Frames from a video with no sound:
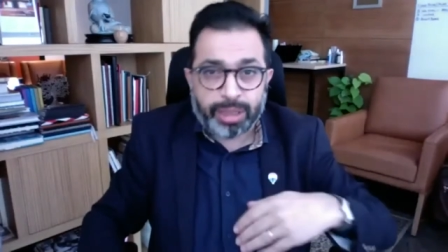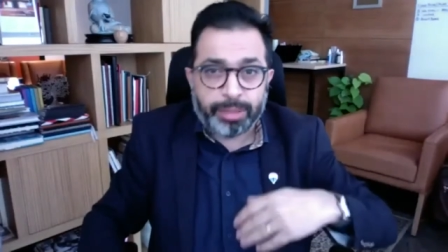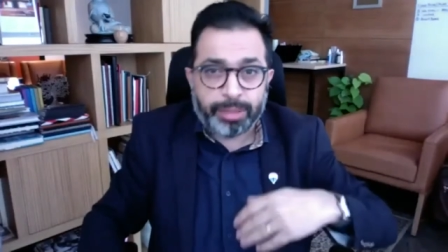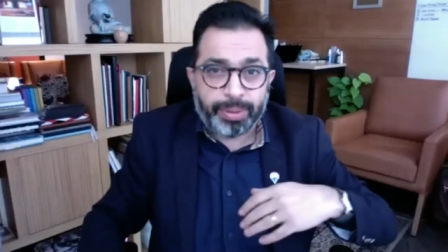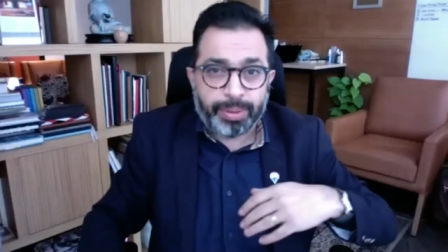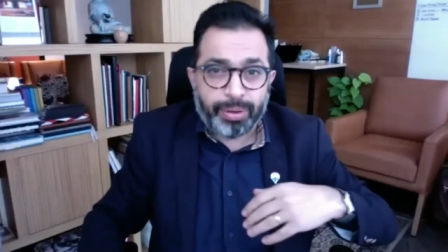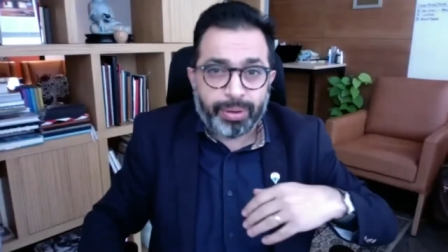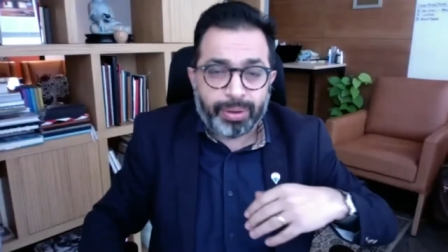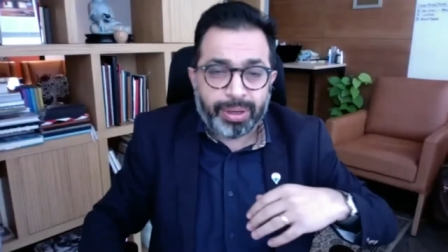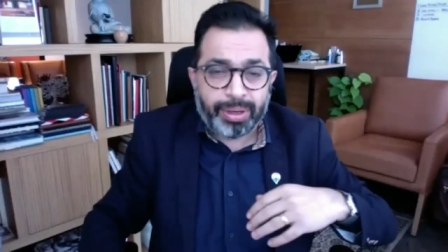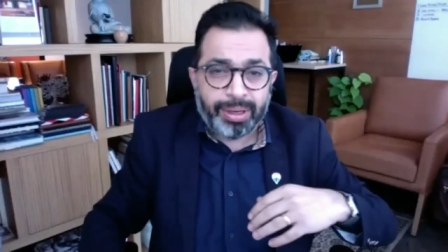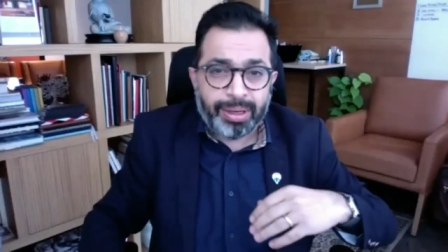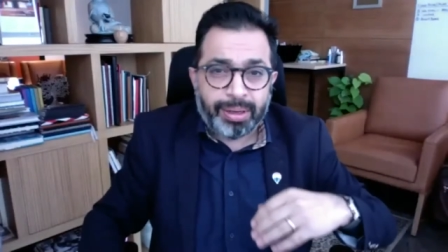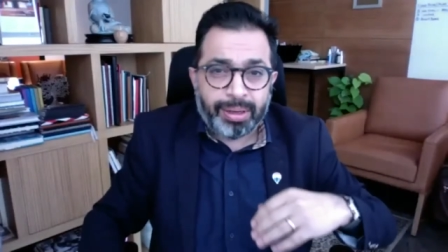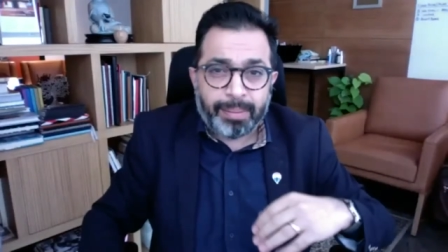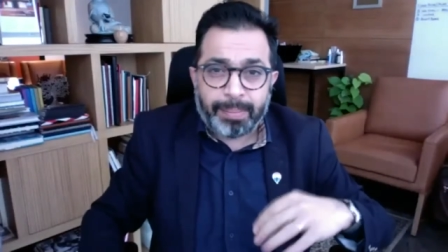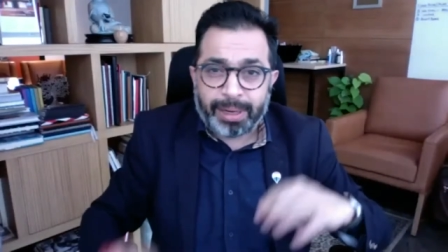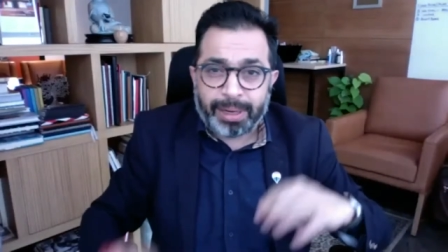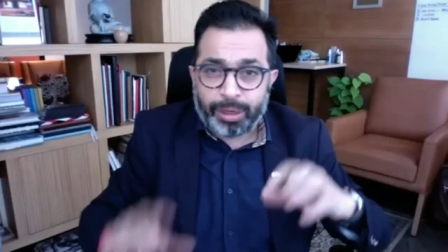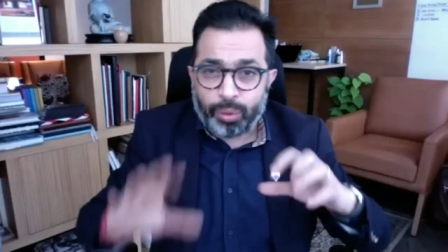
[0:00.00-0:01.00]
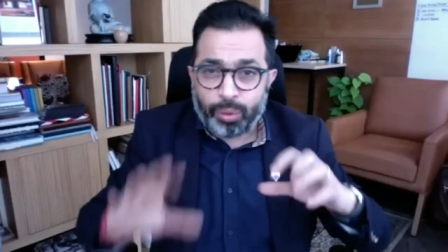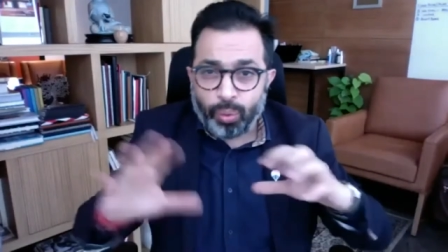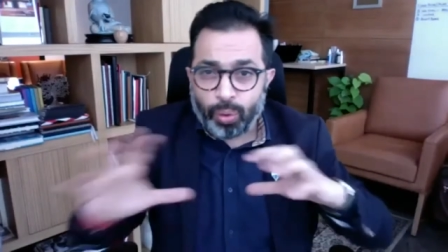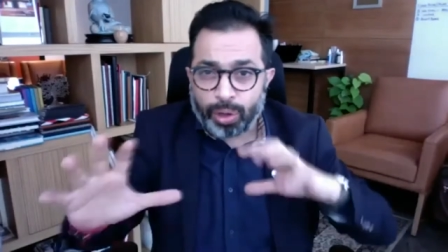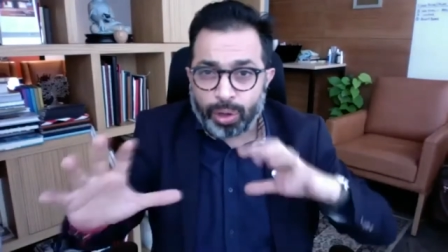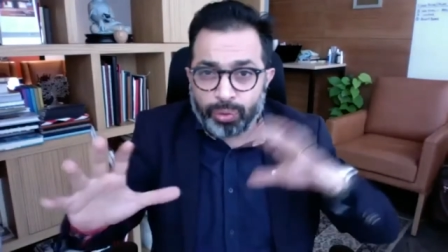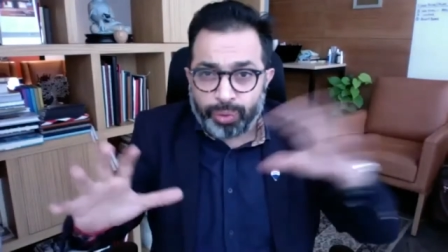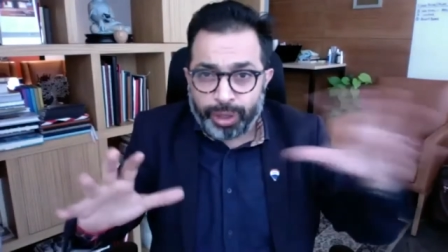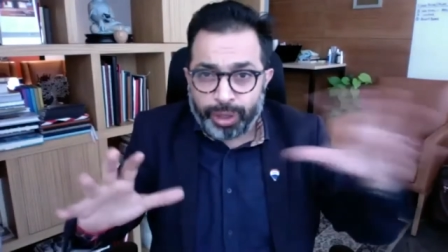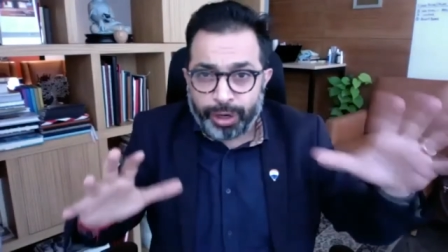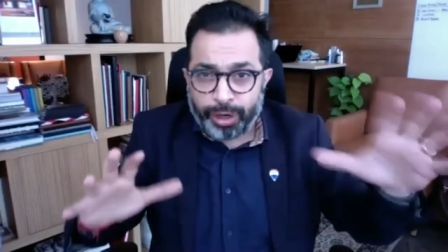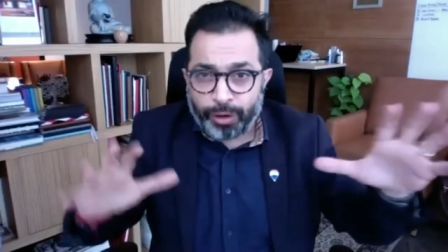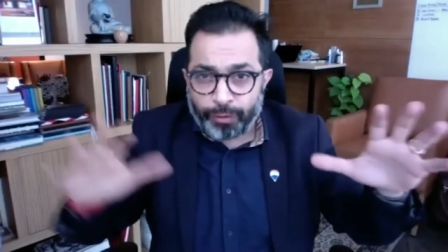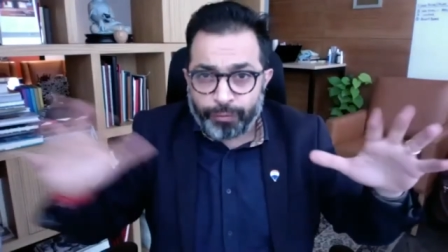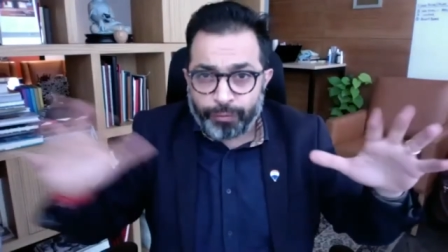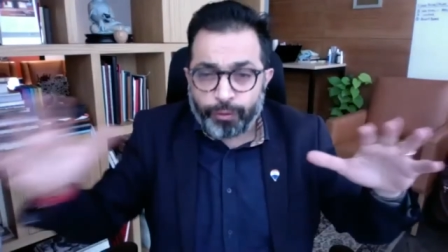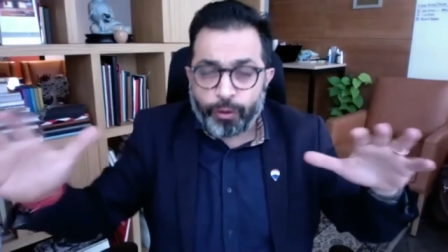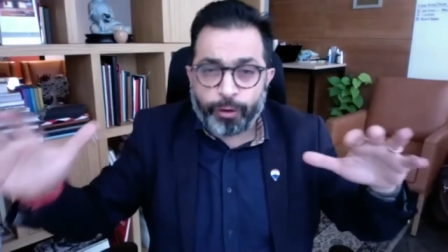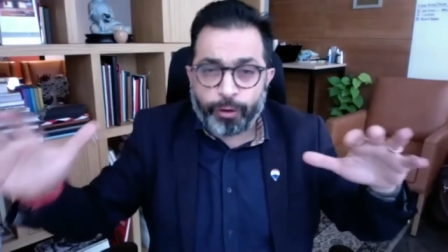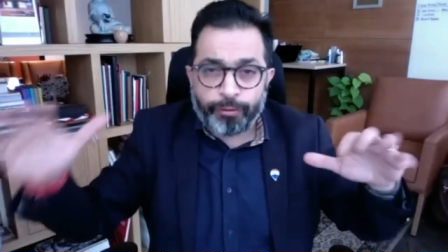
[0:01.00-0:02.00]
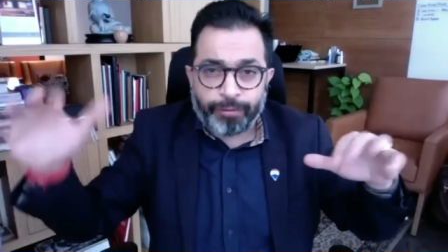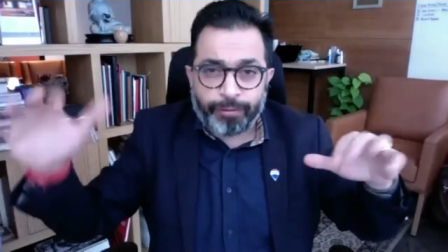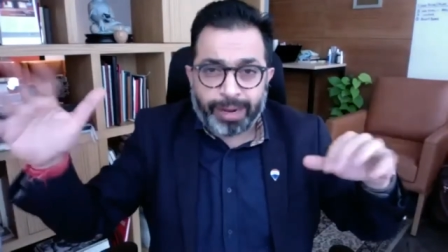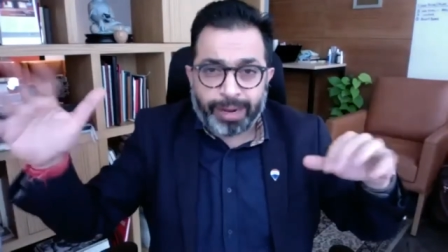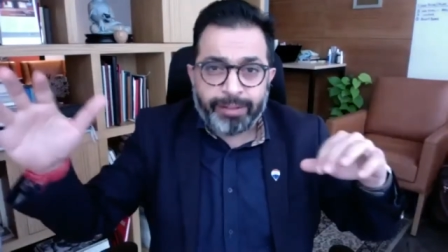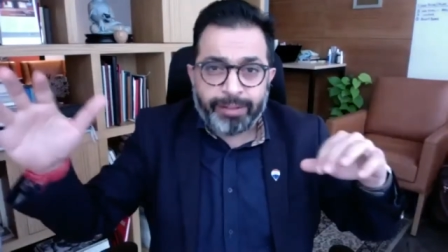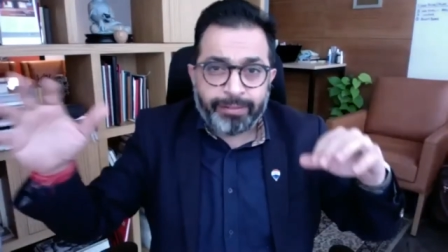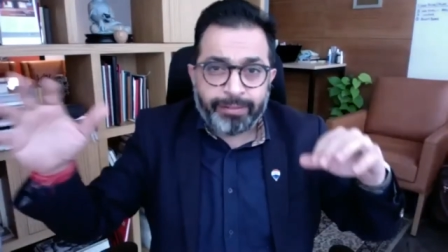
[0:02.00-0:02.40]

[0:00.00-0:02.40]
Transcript: entrepreneur but two or three or four or five